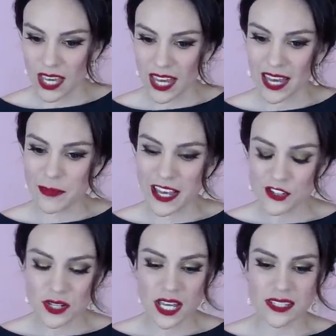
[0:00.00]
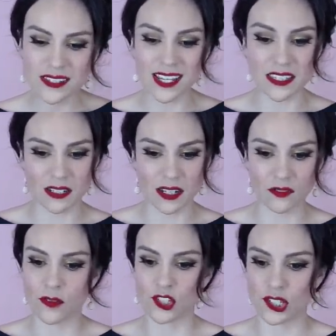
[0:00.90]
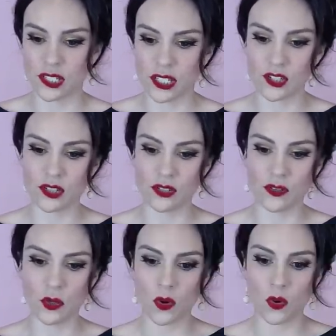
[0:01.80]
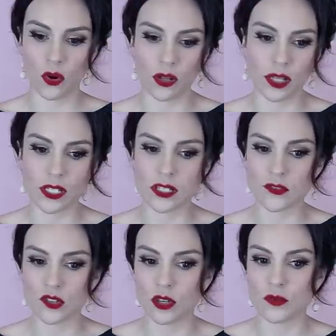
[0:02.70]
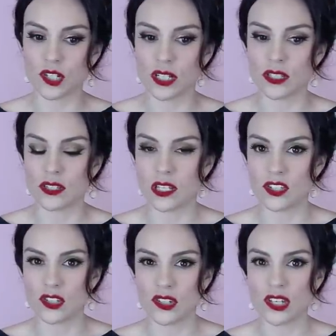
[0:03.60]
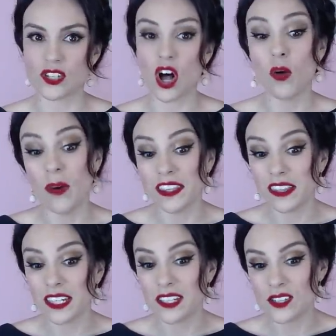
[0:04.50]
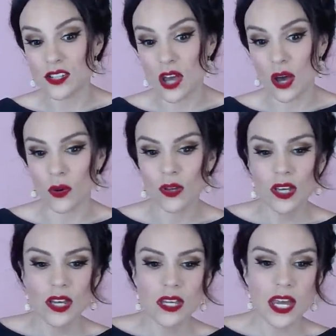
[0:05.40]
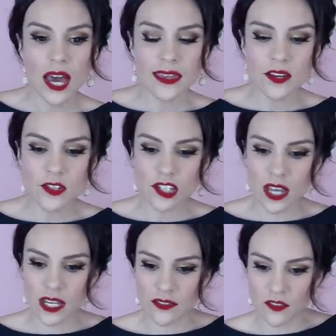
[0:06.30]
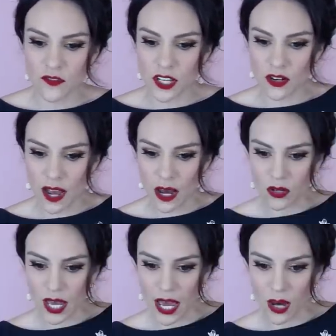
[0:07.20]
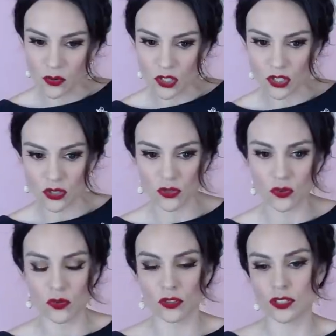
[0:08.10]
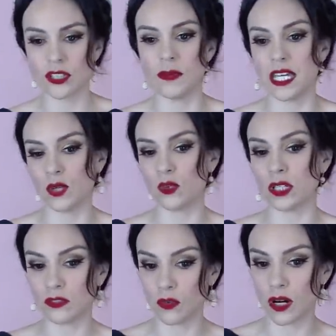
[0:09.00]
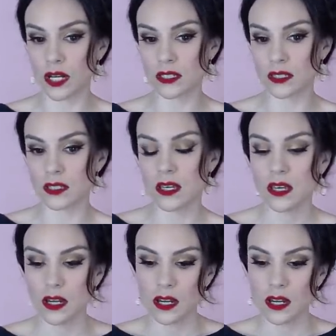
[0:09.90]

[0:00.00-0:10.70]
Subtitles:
yeah, Patreon doesn't unfortunately do quarterly subscriptions. It's just, it's all monthly. So yeah, I think we just kind of have to figure out how to make it work for us.